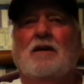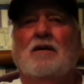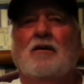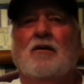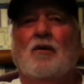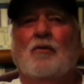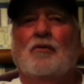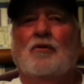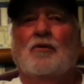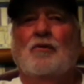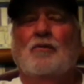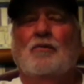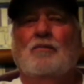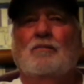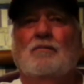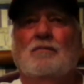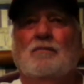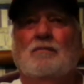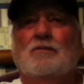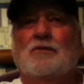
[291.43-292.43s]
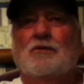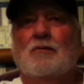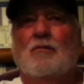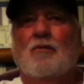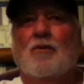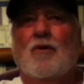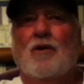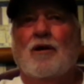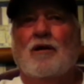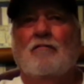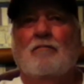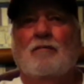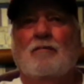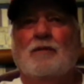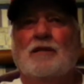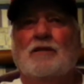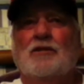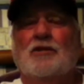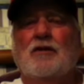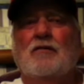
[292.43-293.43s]
go through some more of them,
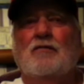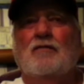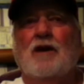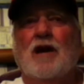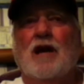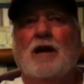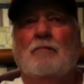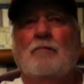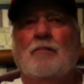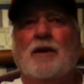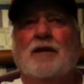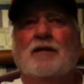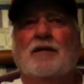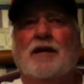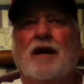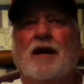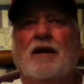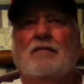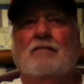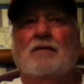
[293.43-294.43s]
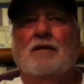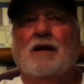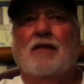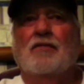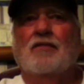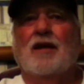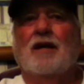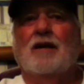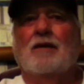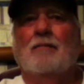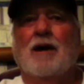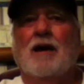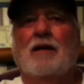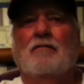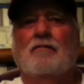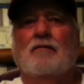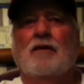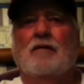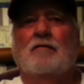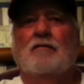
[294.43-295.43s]
and she finally picked out, I think, about
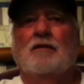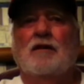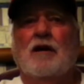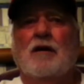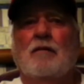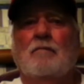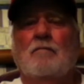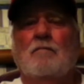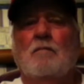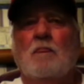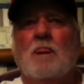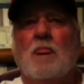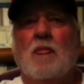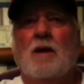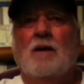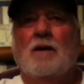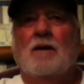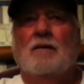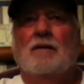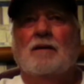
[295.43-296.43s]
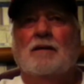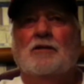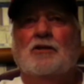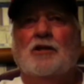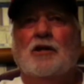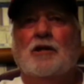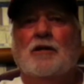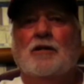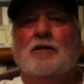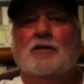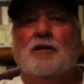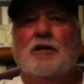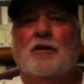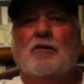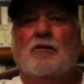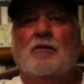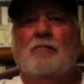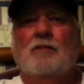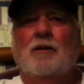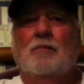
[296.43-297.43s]
50 of them that she
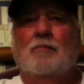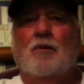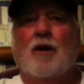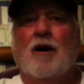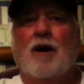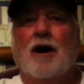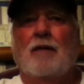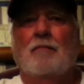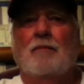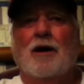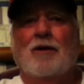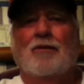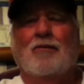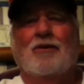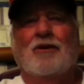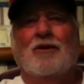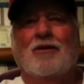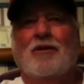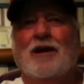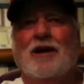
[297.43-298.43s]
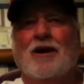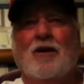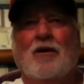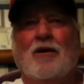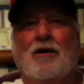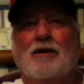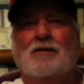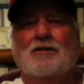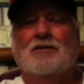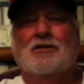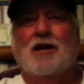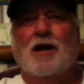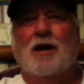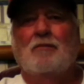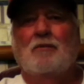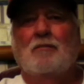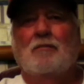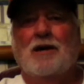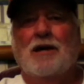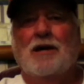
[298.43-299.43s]
considered to be prime. I don't know, they all look the
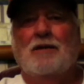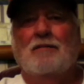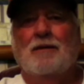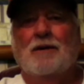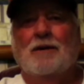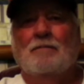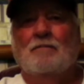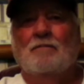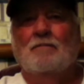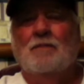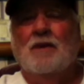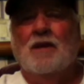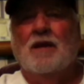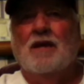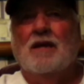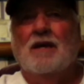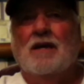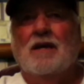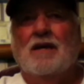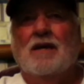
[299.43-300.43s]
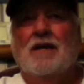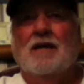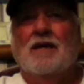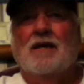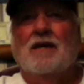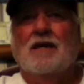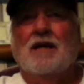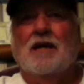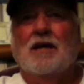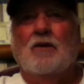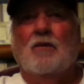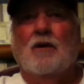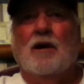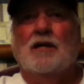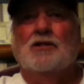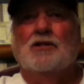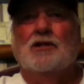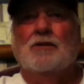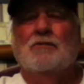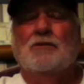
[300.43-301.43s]
same to me, but Anyway,
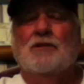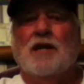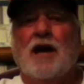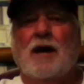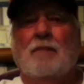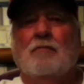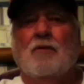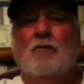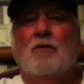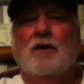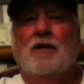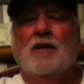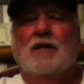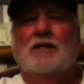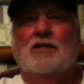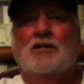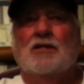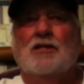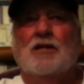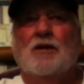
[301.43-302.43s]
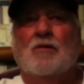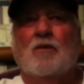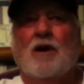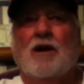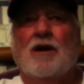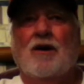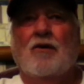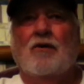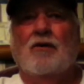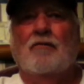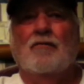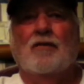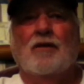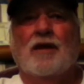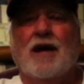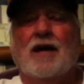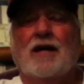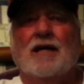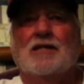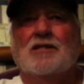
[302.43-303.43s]
she was happy with it, and she said, "What I owe you for
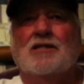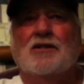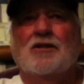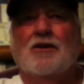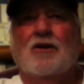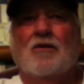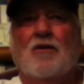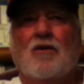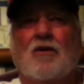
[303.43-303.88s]
that?" And I said, "You don't